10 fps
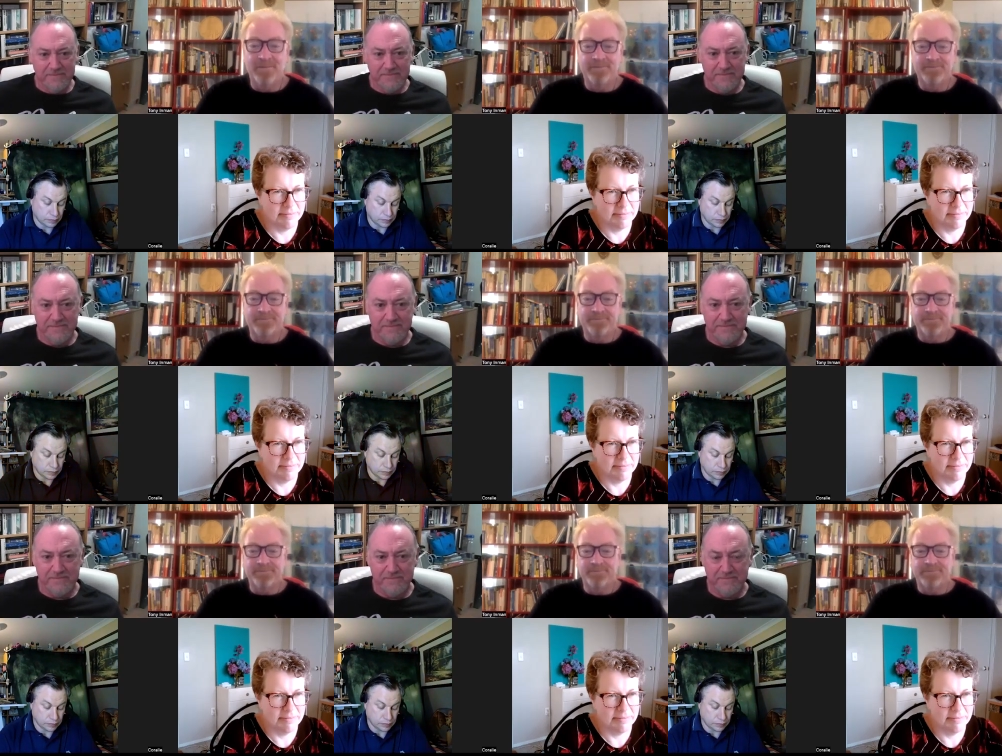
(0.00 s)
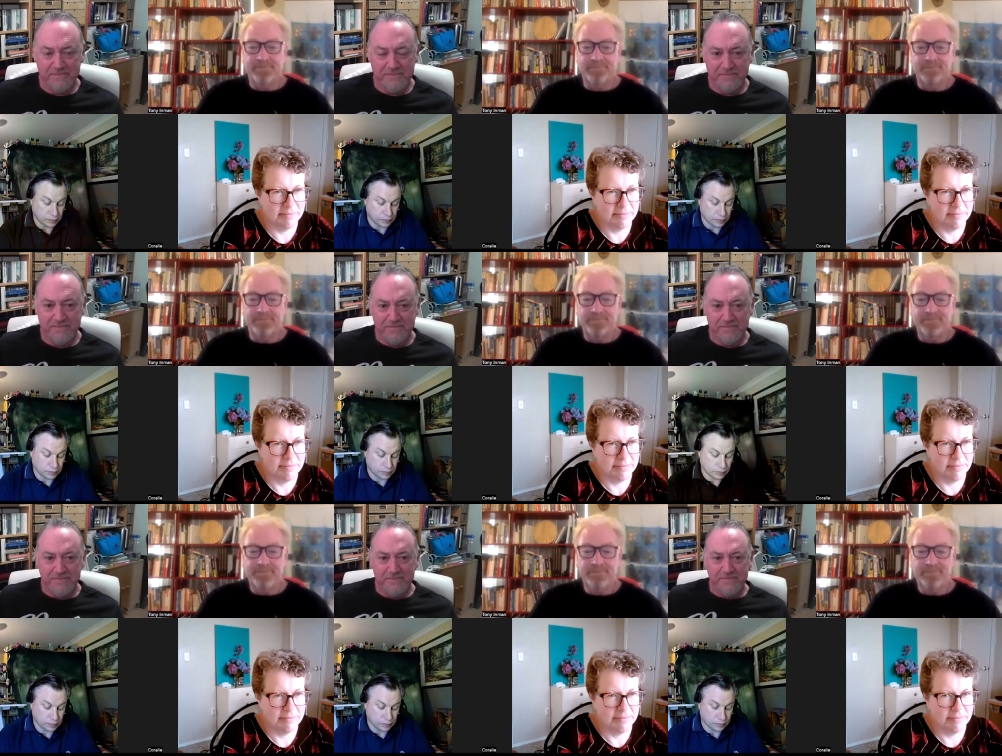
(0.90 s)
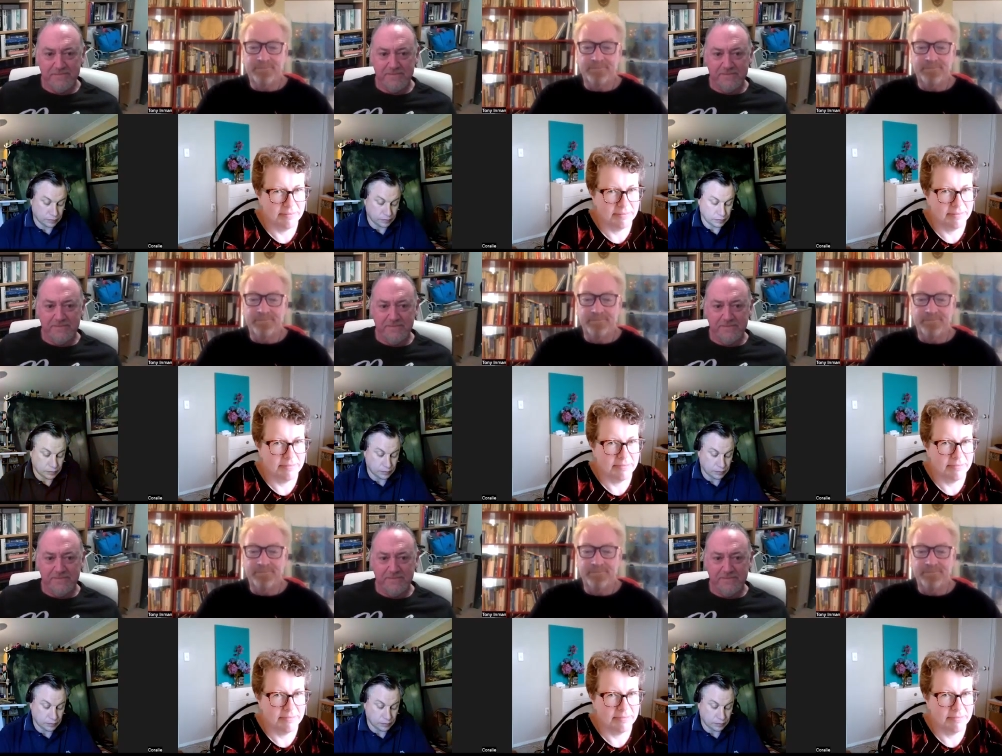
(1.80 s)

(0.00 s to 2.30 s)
Nobody speaks.